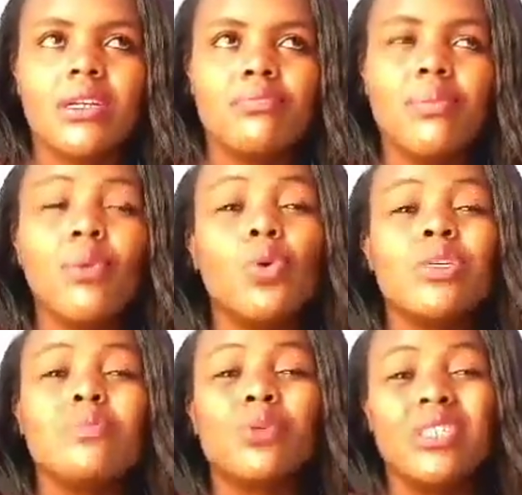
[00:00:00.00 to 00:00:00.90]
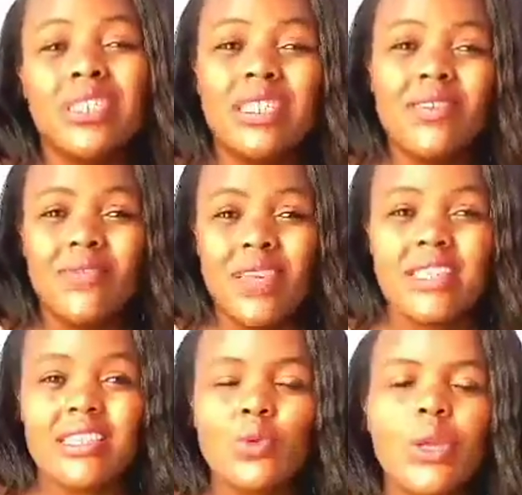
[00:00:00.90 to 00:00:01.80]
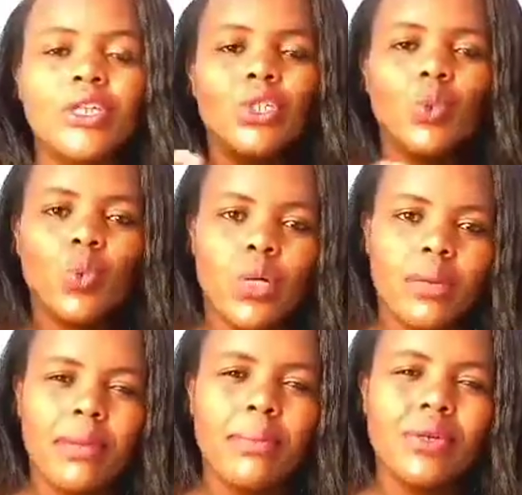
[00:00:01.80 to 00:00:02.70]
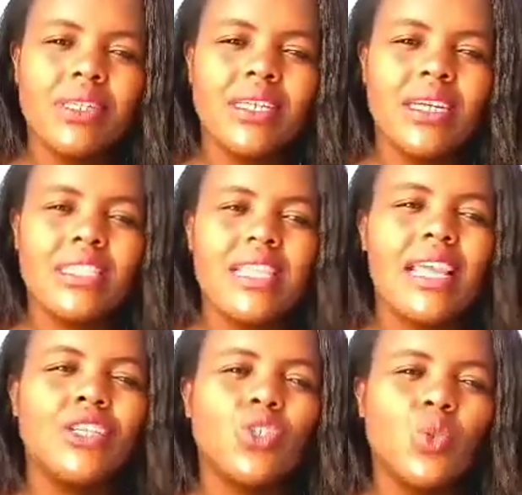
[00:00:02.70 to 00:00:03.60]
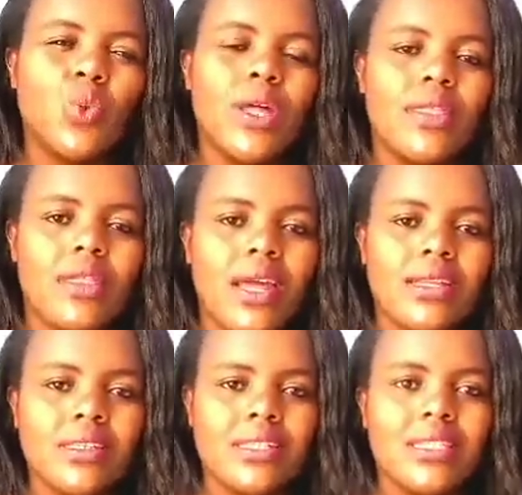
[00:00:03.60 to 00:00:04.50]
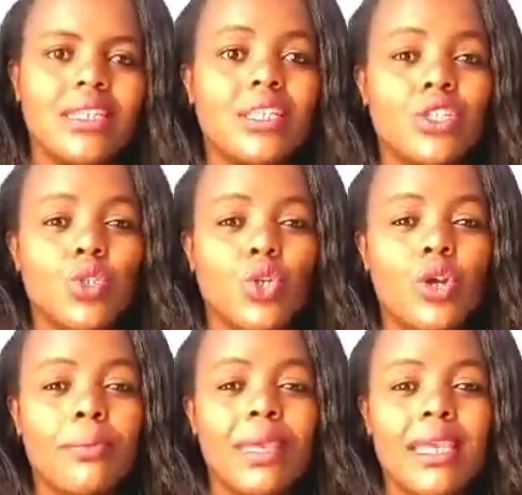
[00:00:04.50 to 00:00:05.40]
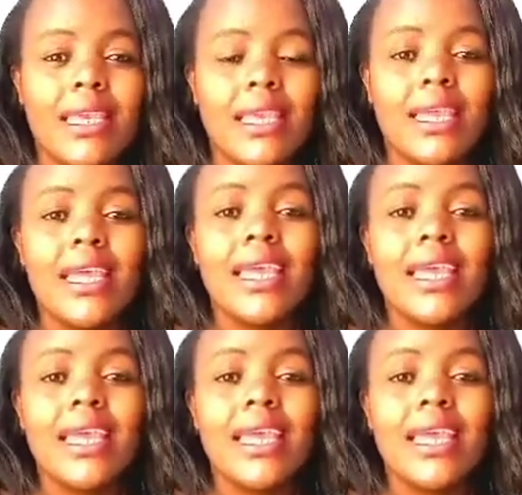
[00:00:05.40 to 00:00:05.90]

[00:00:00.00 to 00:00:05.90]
People always project their fears. So my point here is ensure that the decision you're making.